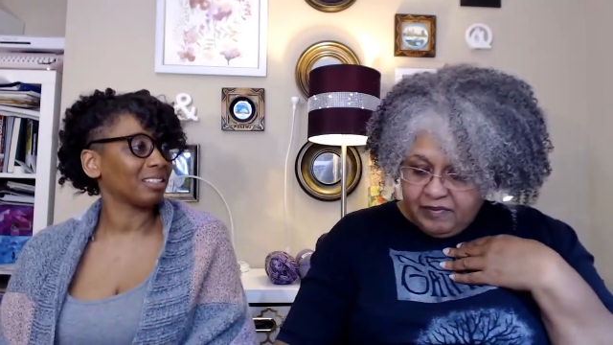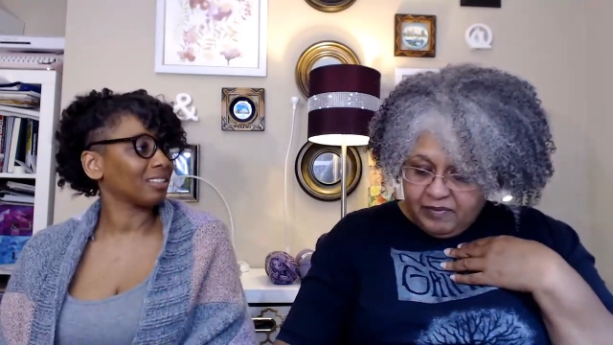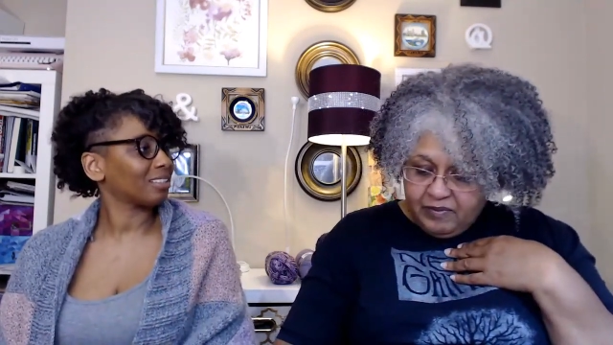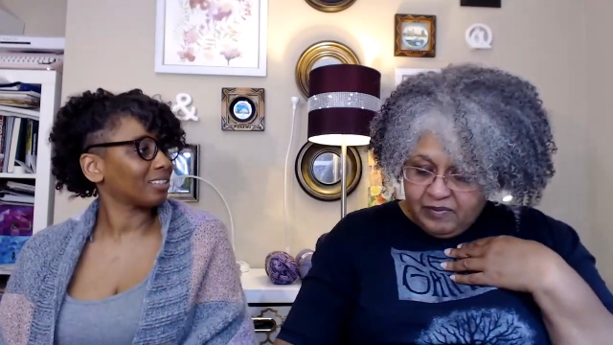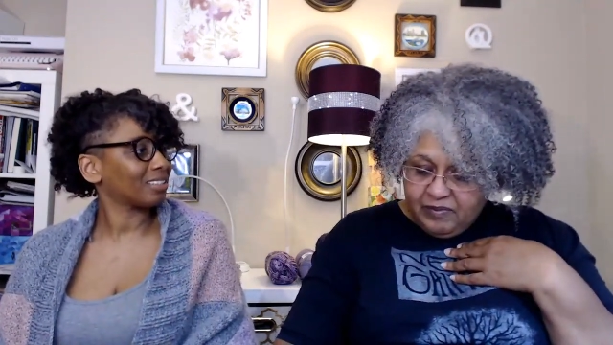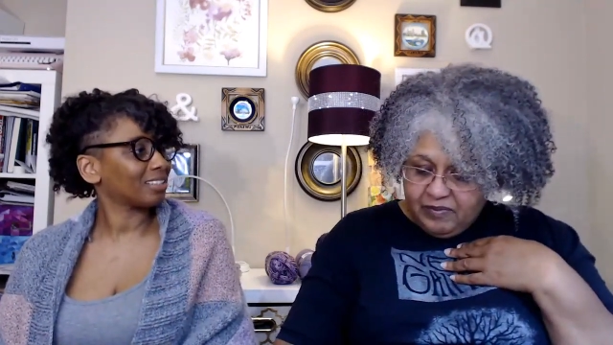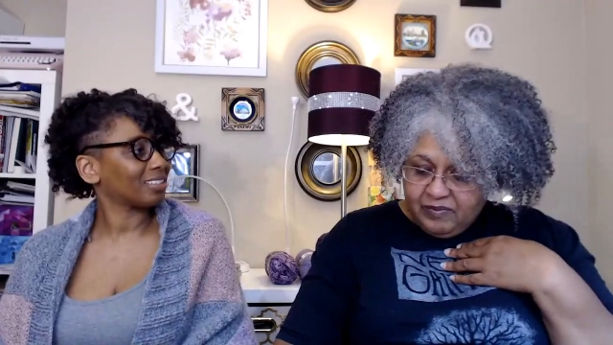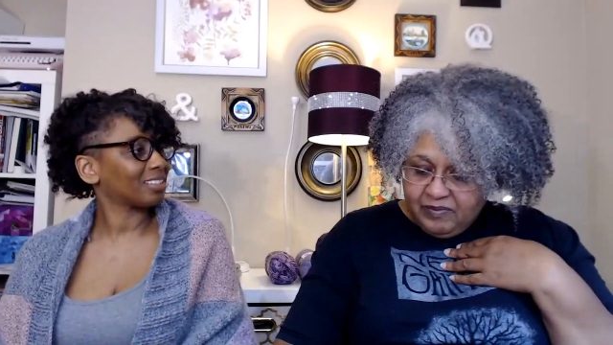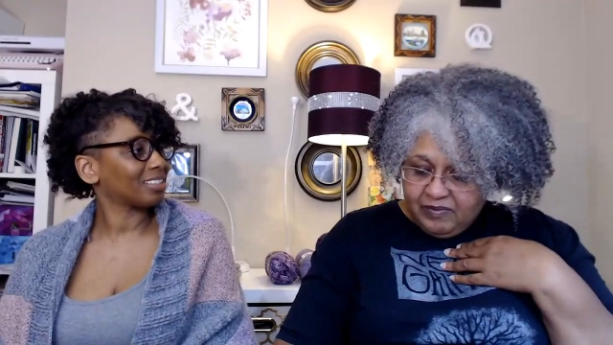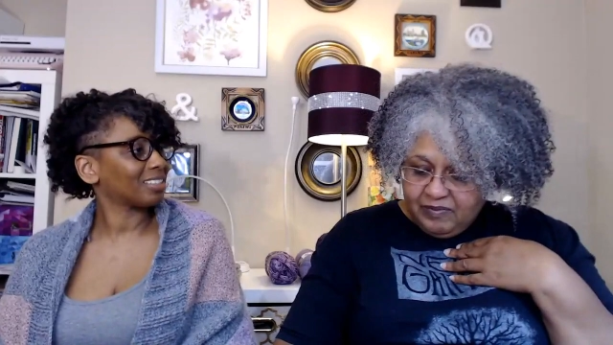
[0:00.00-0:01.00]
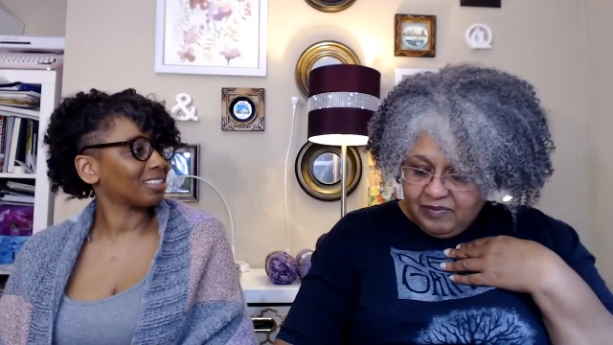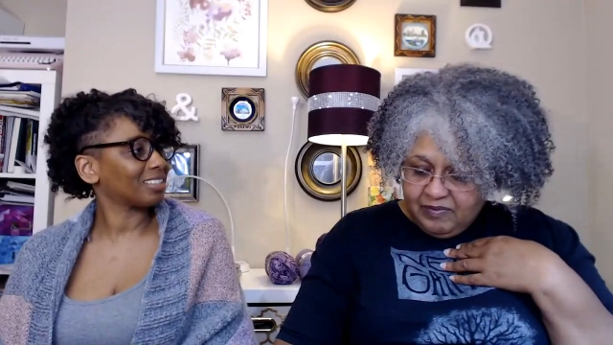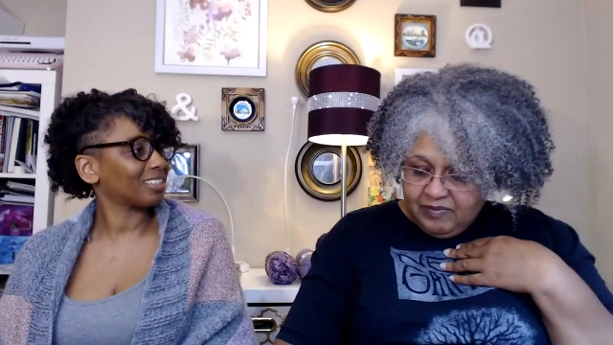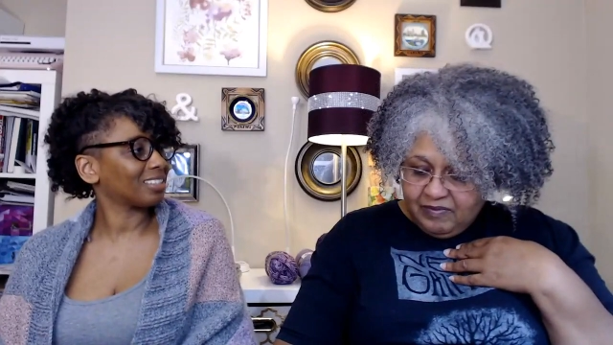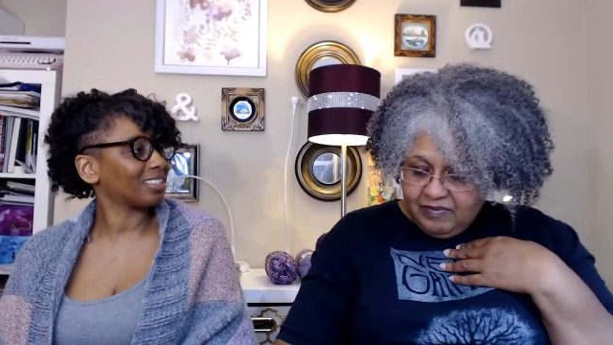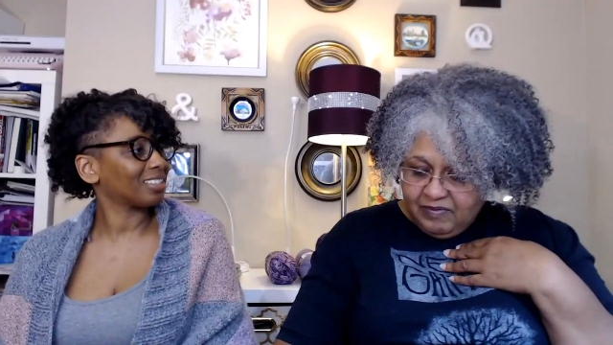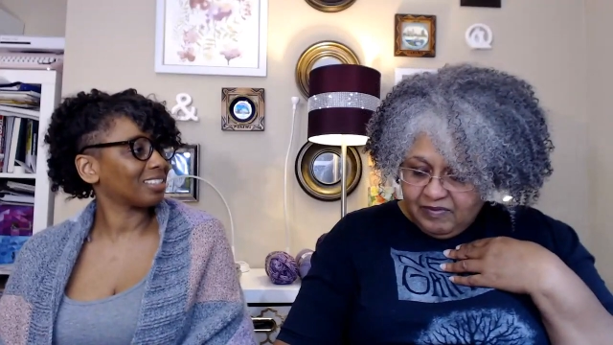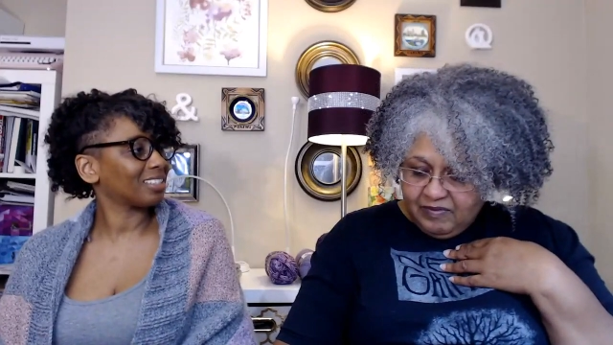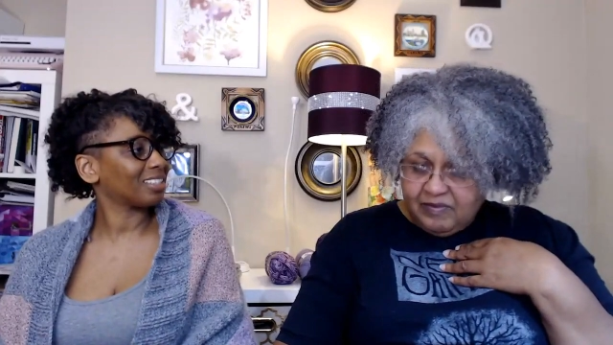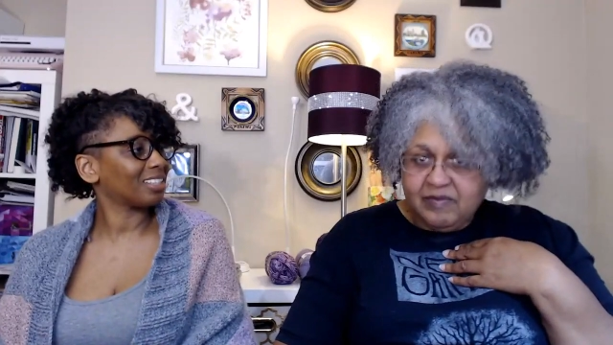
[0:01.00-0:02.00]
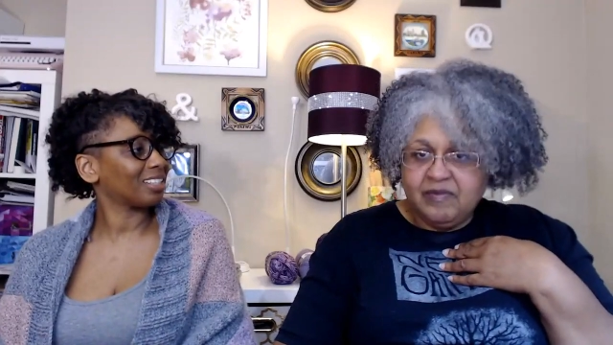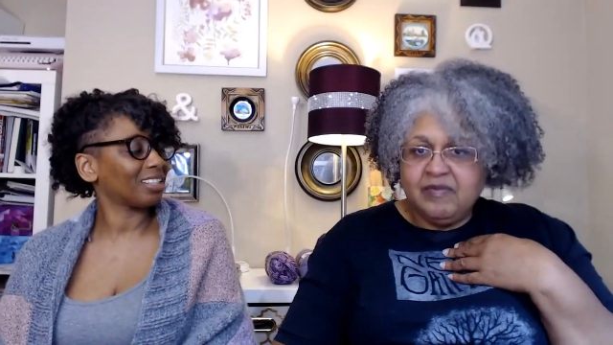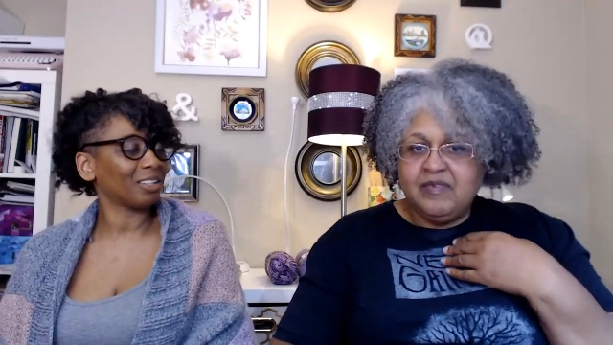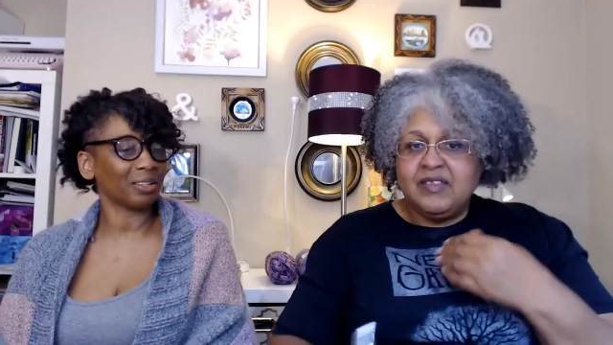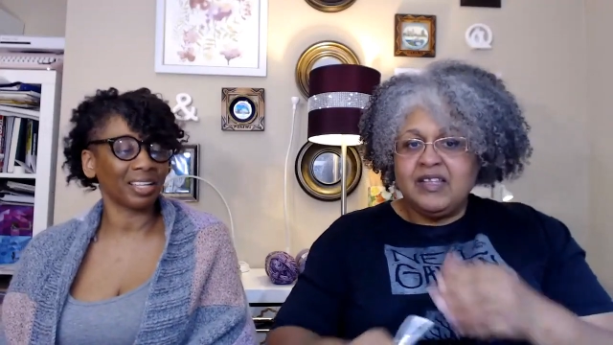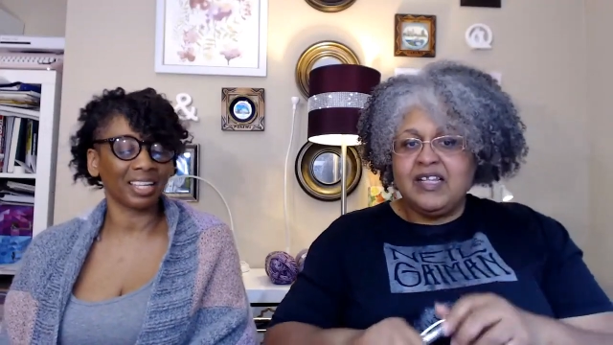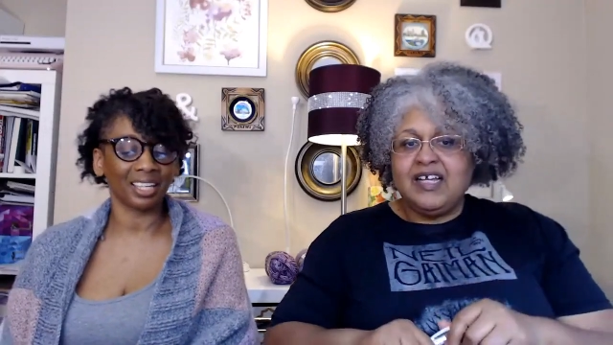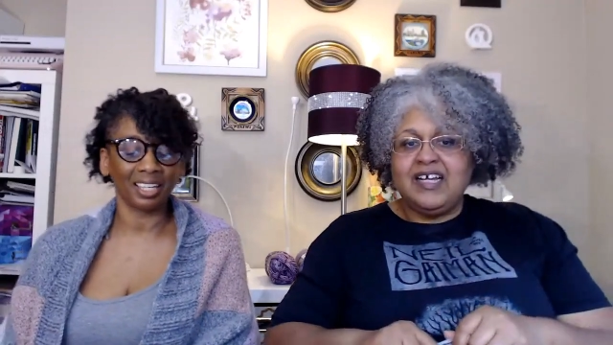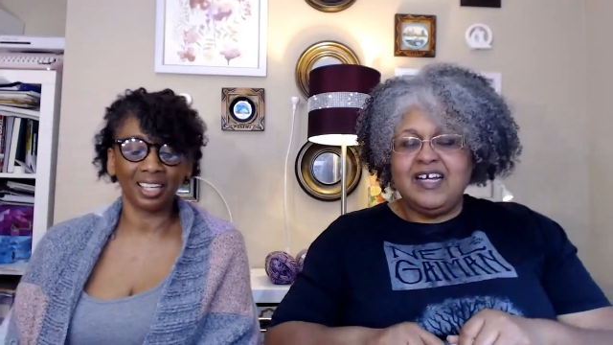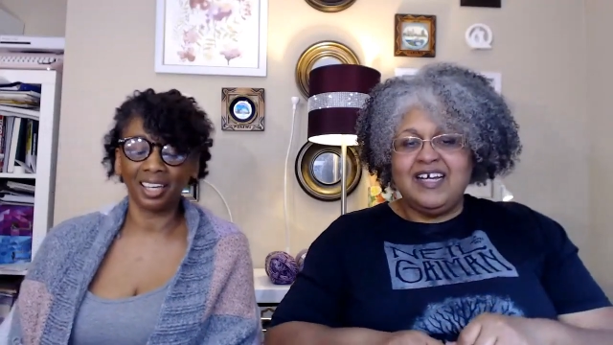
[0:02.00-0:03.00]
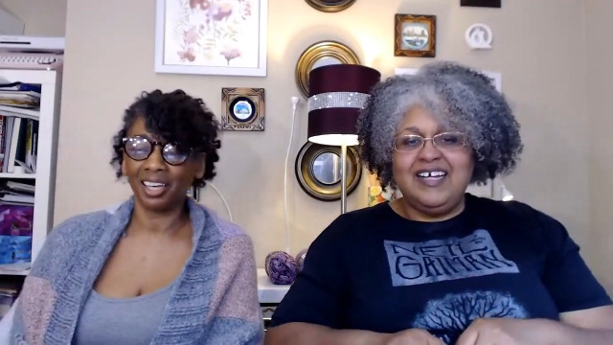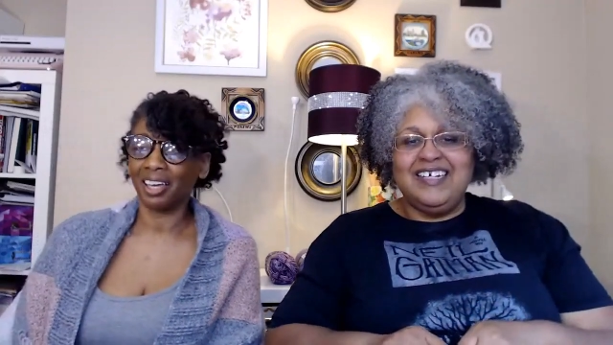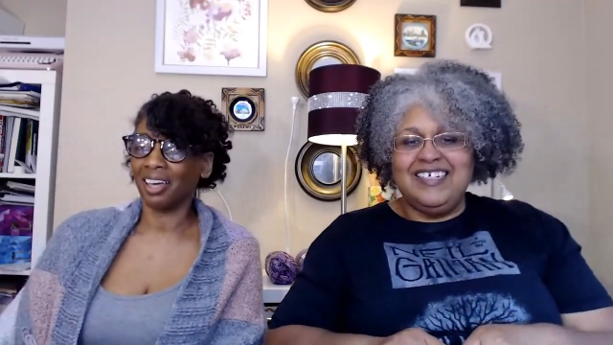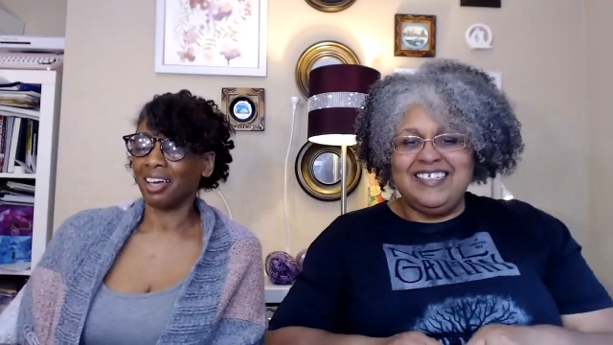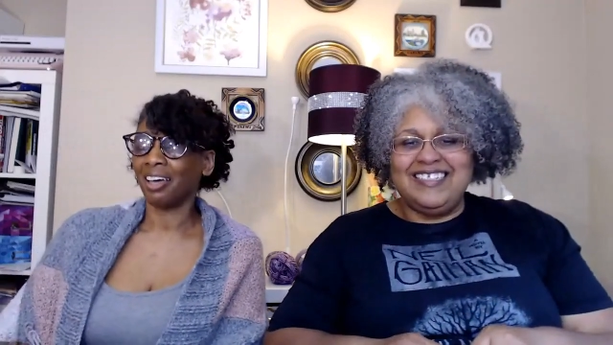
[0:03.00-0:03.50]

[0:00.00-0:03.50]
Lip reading: No one is speaking in this clip.